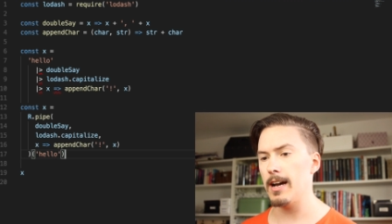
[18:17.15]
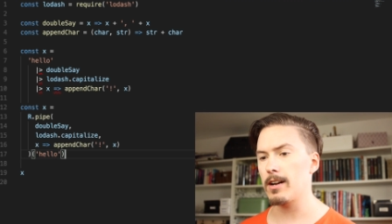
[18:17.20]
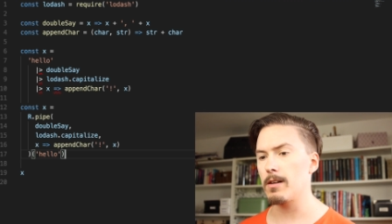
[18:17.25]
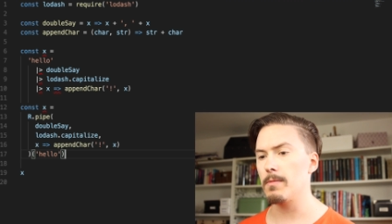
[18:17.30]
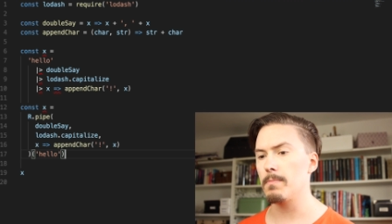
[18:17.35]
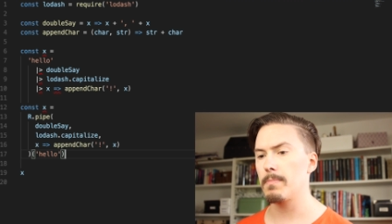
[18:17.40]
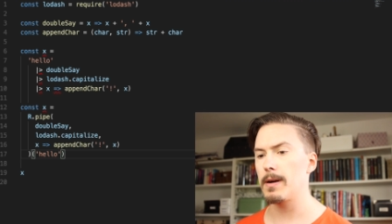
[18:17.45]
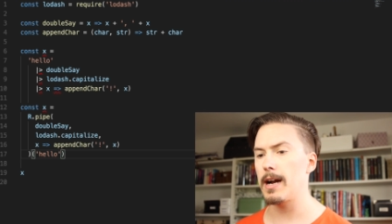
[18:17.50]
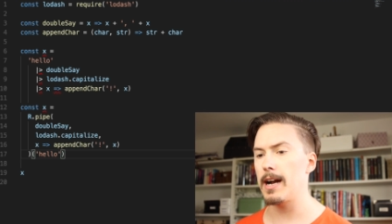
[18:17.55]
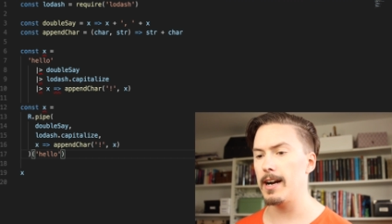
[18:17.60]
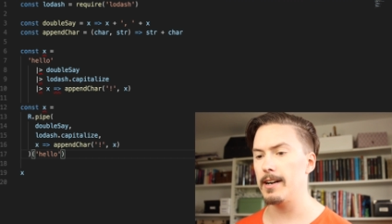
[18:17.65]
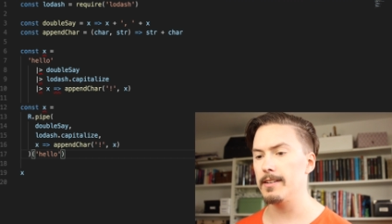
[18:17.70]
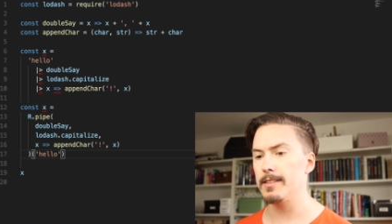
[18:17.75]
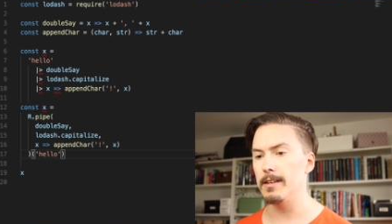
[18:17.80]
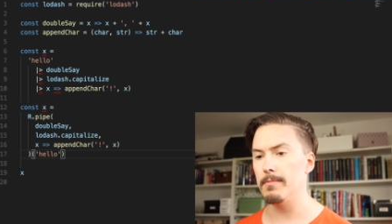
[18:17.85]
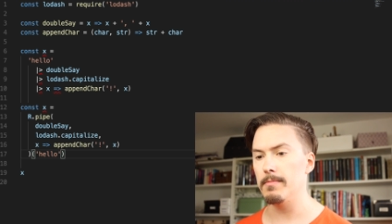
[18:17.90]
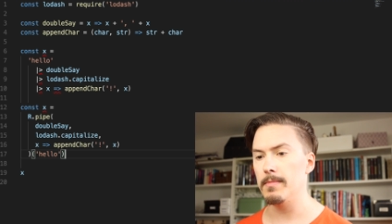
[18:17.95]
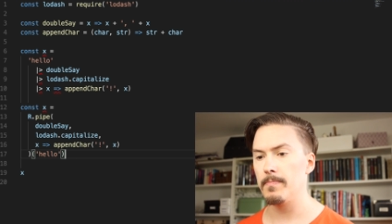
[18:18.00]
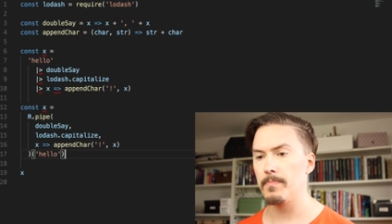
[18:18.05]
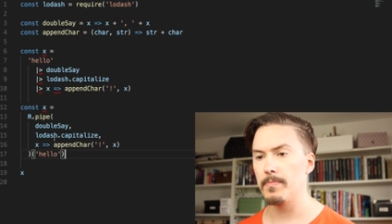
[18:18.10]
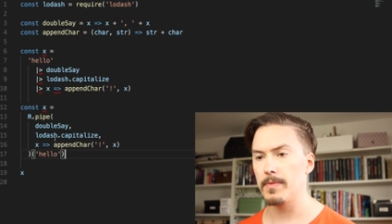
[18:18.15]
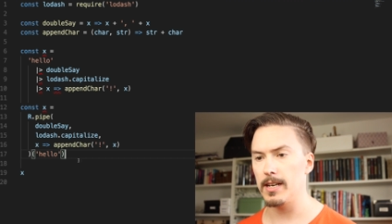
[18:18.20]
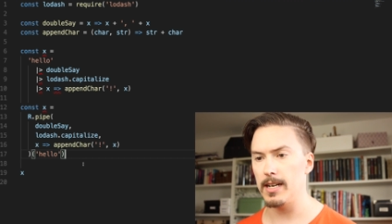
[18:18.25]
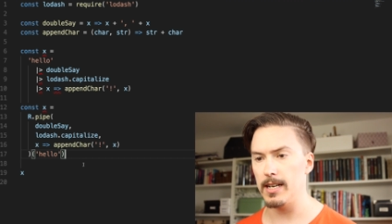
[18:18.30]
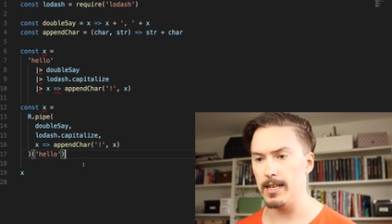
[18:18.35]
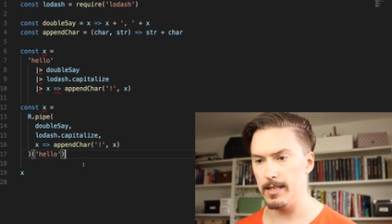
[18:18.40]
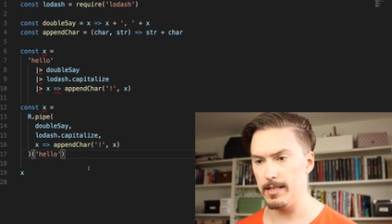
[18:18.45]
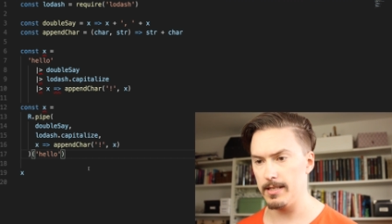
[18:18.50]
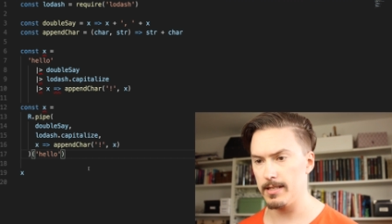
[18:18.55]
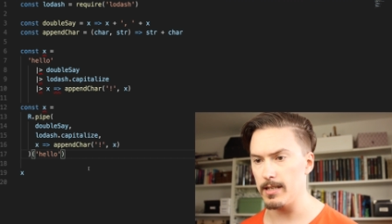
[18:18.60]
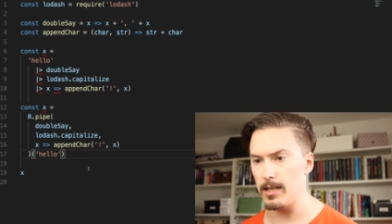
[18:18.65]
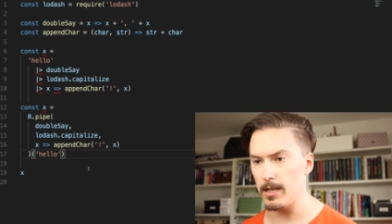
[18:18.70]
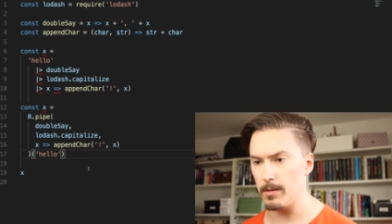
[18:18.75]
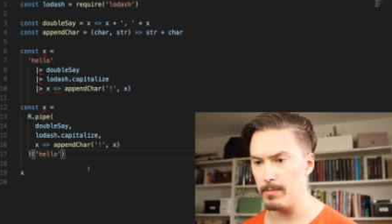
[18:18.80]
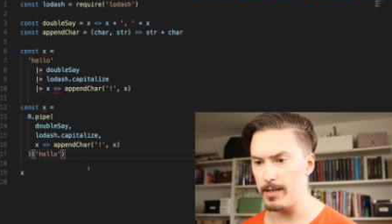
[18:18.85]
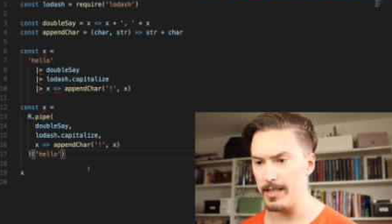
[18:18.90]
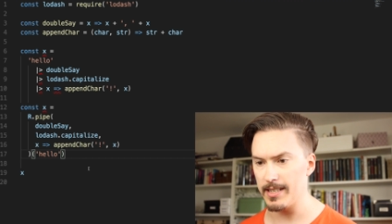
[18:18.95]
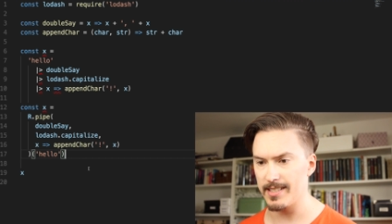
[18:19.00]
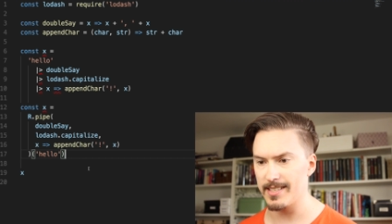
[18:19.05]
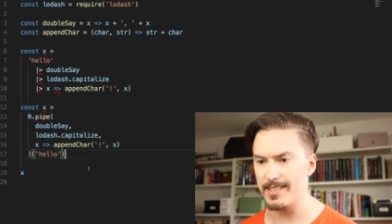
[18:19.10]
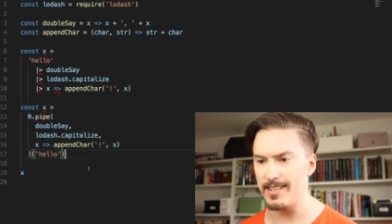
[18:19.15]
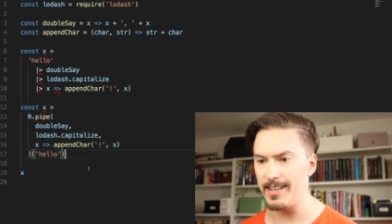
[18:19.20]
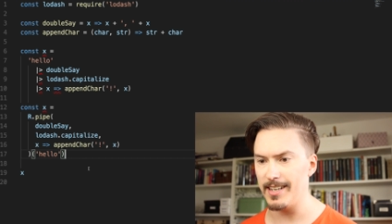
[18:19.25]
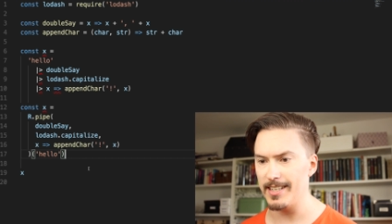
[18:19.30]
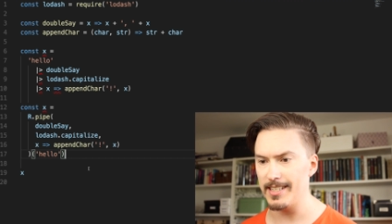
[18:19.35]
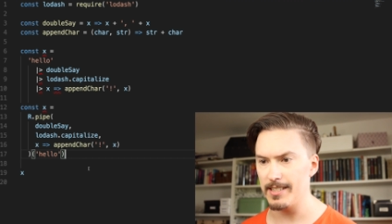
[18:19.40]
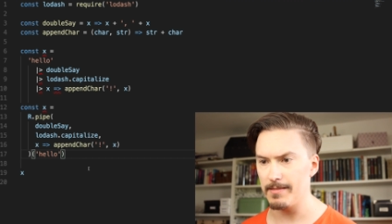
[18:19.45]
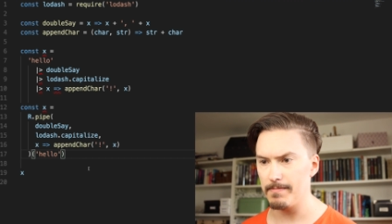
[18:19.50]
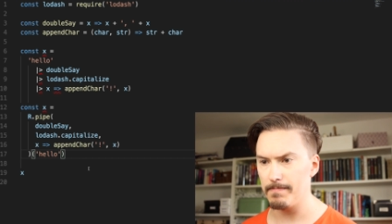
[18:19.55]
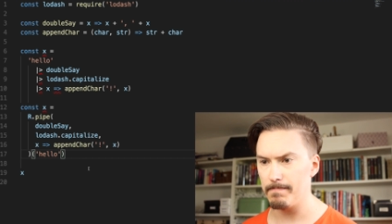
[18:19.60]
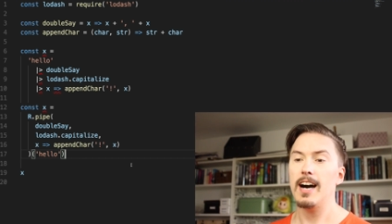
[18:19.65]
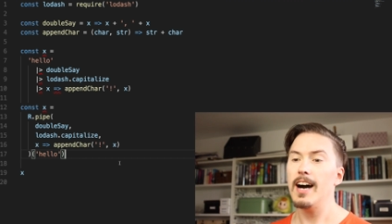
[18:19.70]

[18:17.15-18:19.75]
compare them side by side.